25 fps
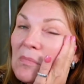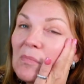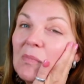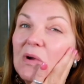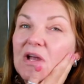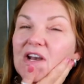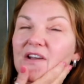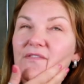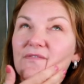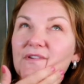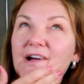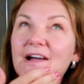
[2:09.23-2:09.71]

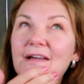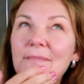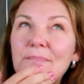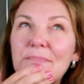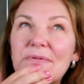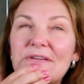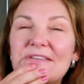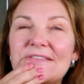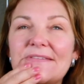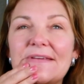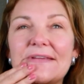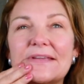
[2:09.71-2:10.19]
And if I'm
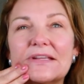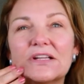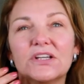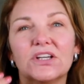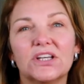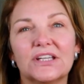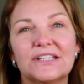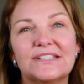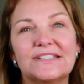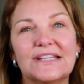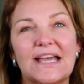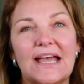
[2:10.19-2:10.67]

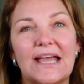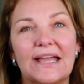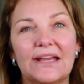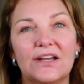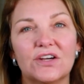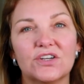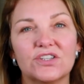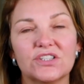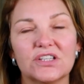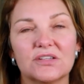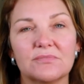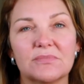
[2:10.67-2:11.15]
particularly
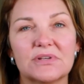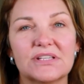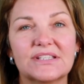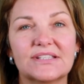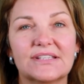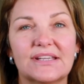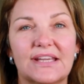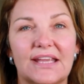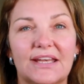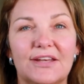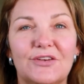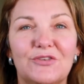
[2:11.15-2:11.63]
tired and my
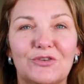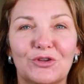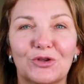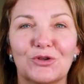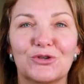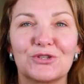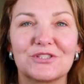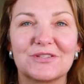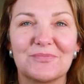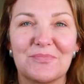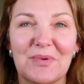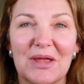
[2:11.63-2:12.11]
skin
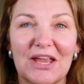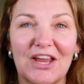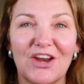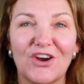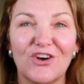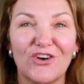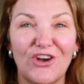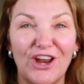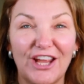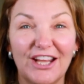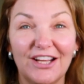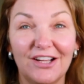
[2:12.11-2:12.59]
looks a bit
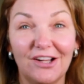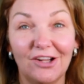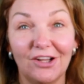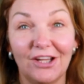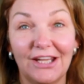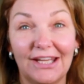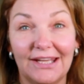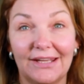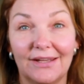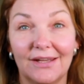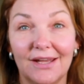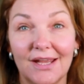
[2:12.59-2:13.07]

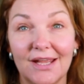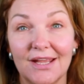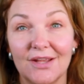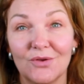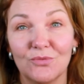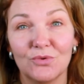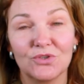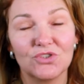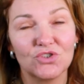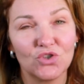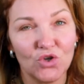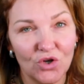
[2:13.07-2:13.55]
crinkly,
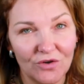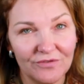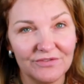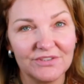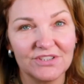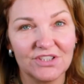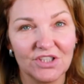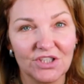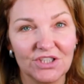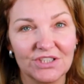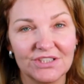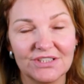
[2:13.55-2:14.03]
which it often
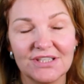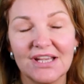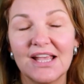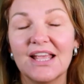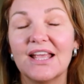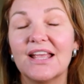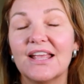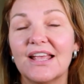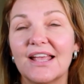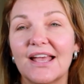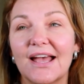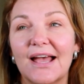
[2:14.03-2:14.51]
does,
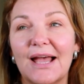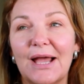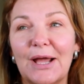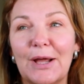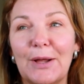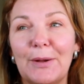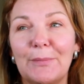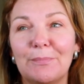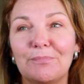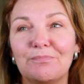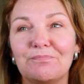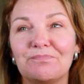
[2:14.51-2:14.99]

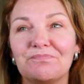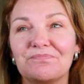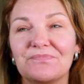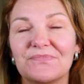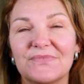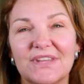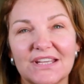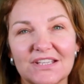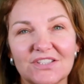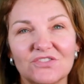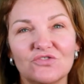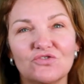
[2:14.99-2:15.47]

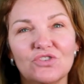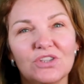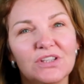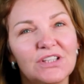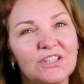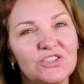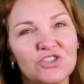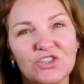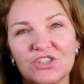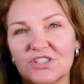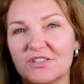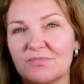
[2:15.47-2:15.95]
this really
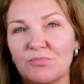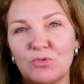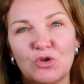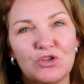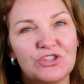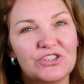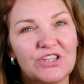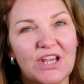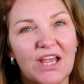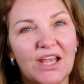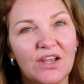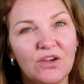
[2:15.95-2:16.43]
just
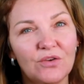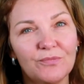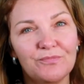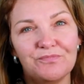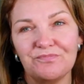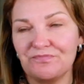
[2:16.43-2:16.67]
smooths it out.